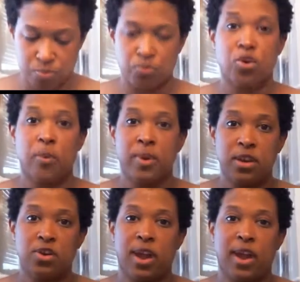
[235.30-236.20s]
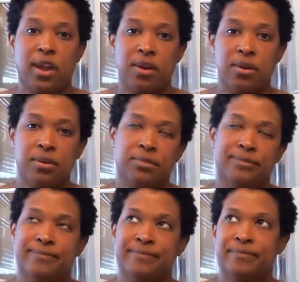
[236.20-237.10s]
rub it in your hair.
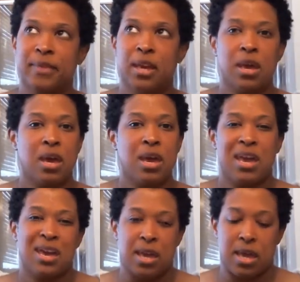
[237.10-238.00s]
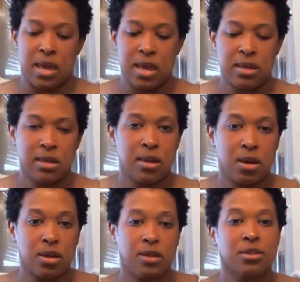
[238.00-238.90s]

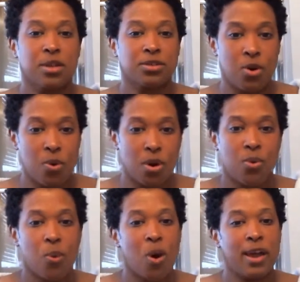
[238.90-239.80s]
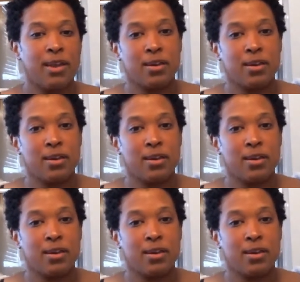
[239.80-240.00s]
It does go on white